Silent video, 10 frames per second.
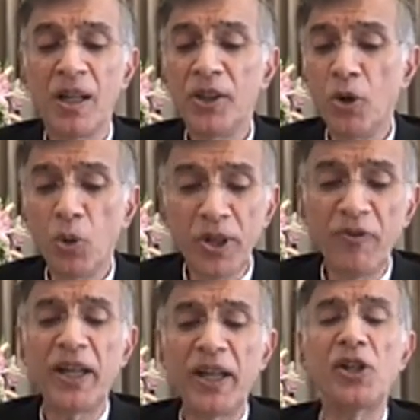The
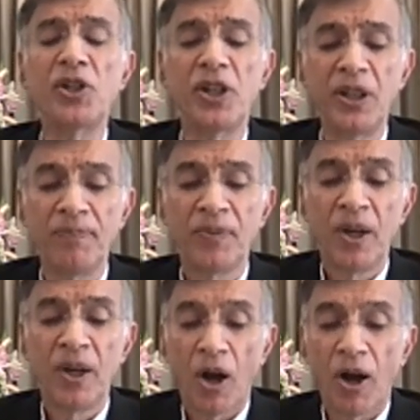notification
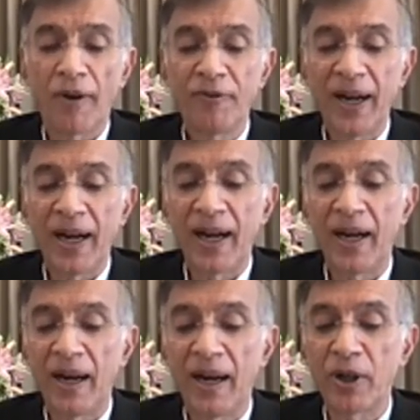of
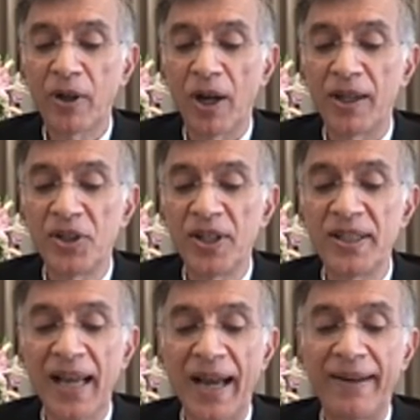our
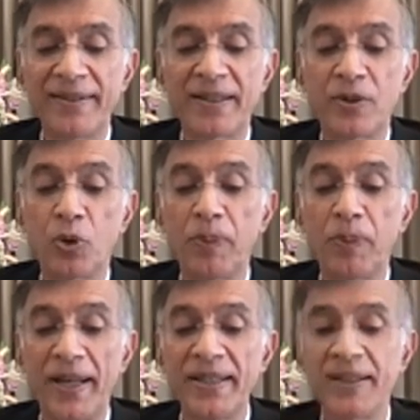colleges has took
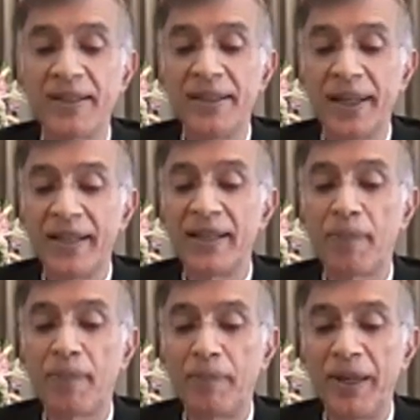place in the
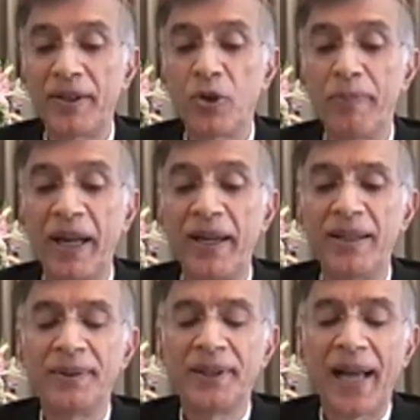public
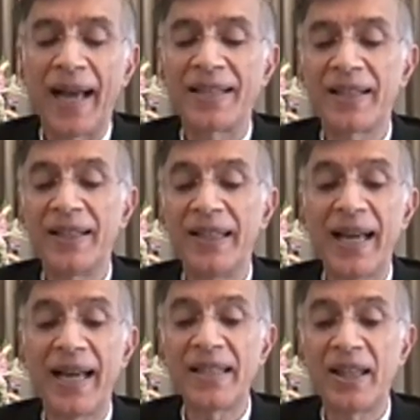domain as
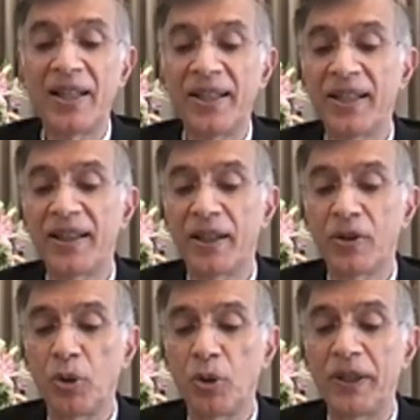early as 30th
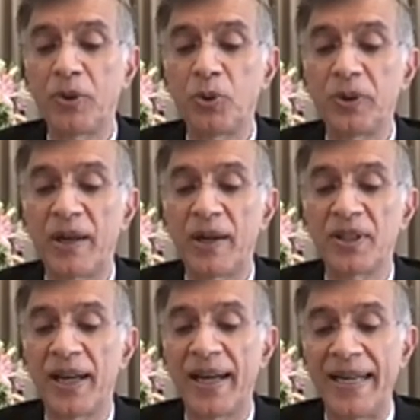October
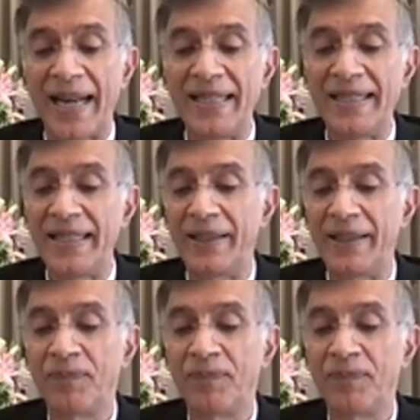2019,